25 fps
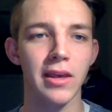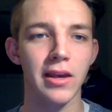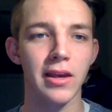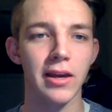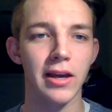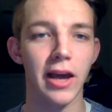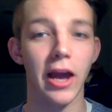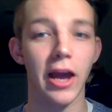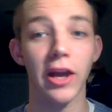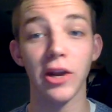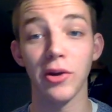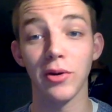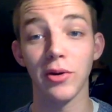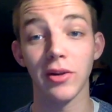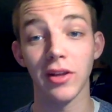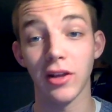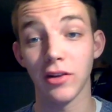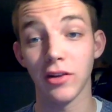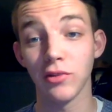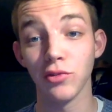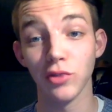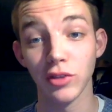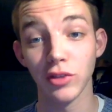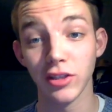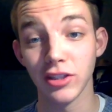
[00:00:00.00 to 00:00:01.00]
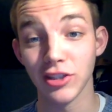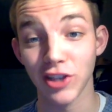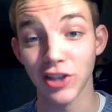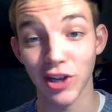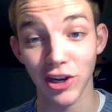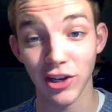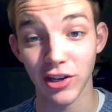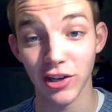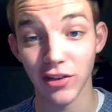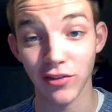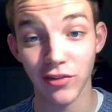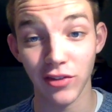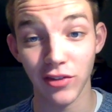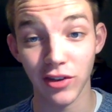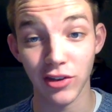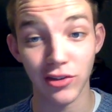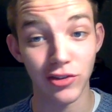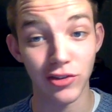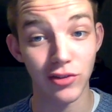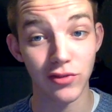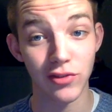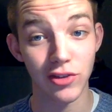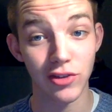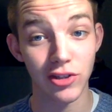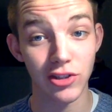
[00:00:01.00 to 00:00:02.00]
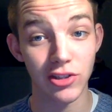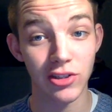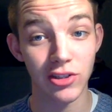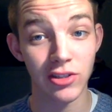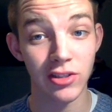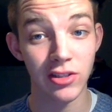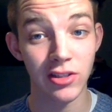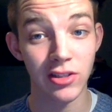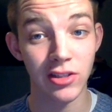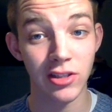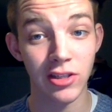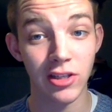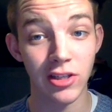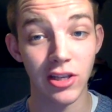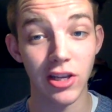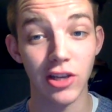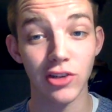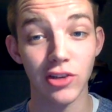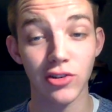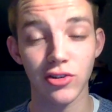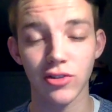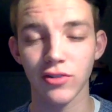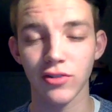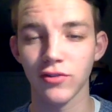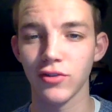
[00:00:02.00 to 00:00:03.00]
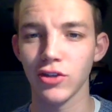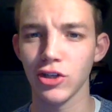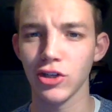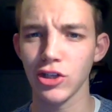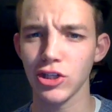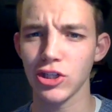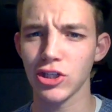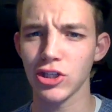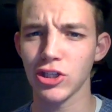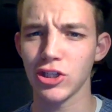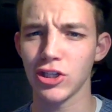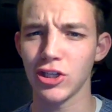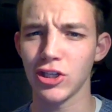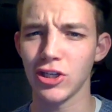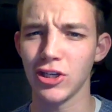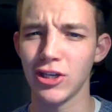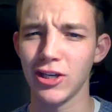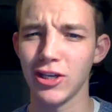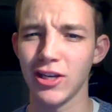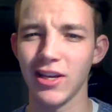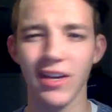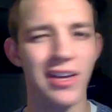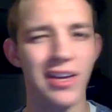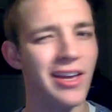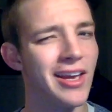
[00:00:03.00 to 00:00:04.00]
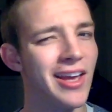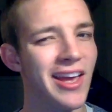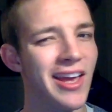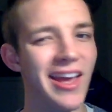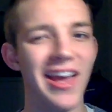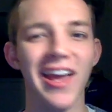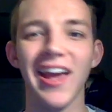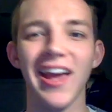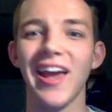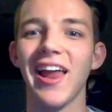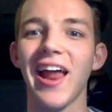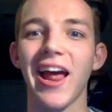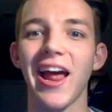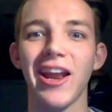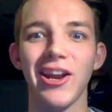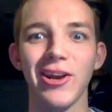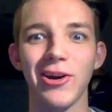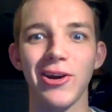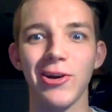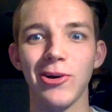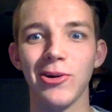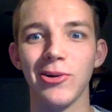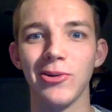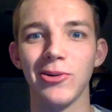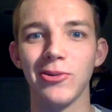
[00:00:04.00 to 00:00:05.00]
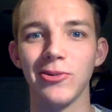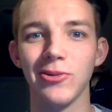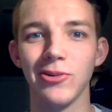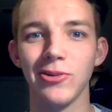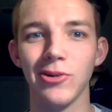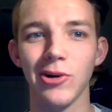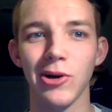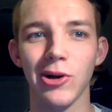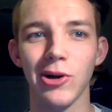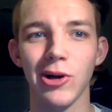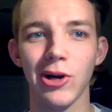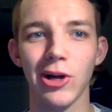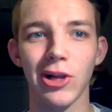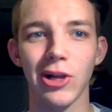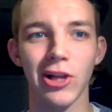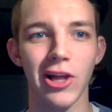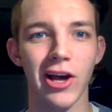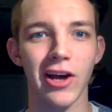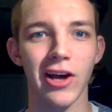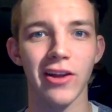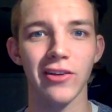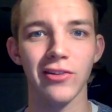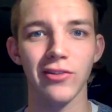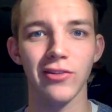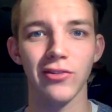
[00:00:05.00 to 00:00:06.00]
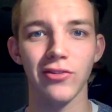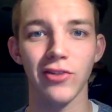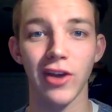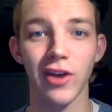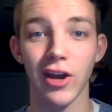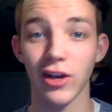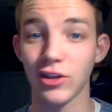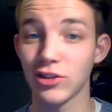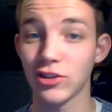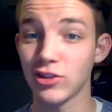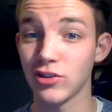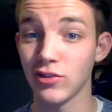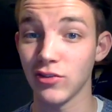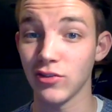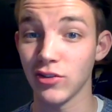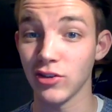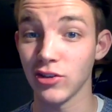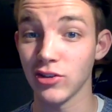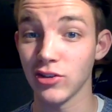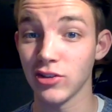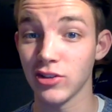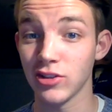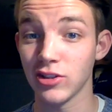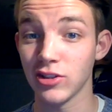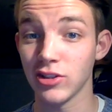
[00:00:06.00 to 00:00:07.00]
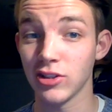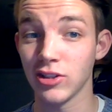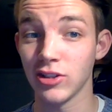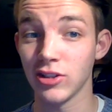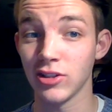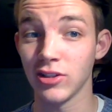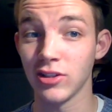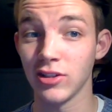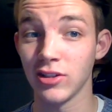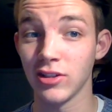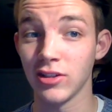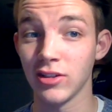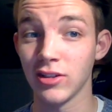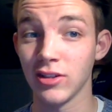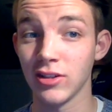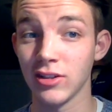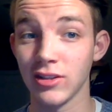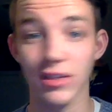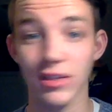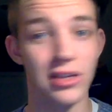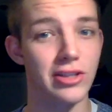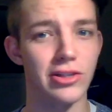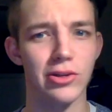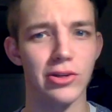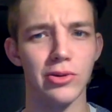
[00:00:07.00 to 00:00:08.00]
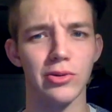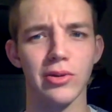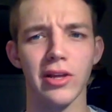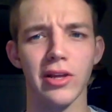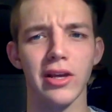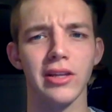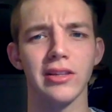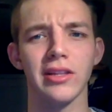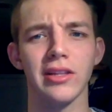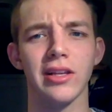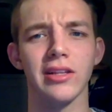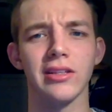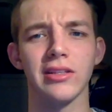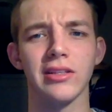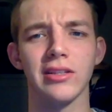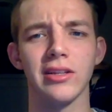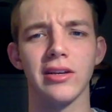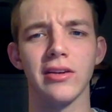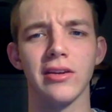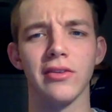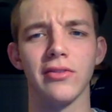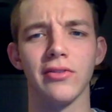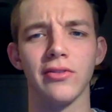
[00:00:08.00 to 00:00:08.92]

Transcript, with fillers: I know a lot of really talkative introversion introverts, and I know a lot of extroverts that don't like that stuff.